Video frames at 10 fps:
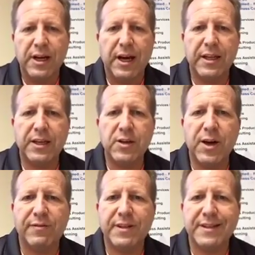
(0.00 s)
and then you
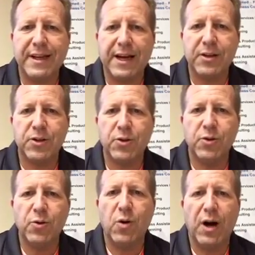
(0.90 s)
have decided
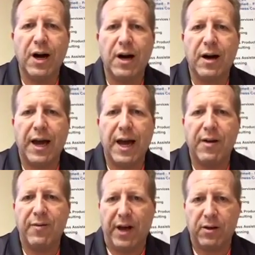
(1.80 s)
to
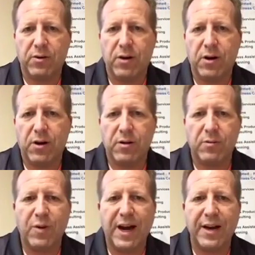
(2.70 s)
have alcohol,
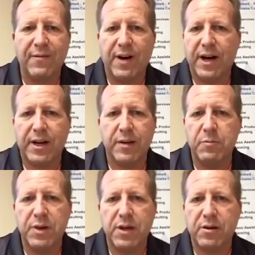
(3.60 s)
wine,
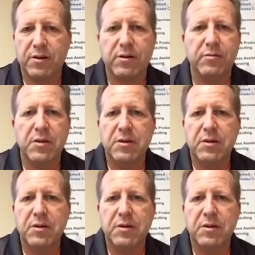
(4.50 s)
beer,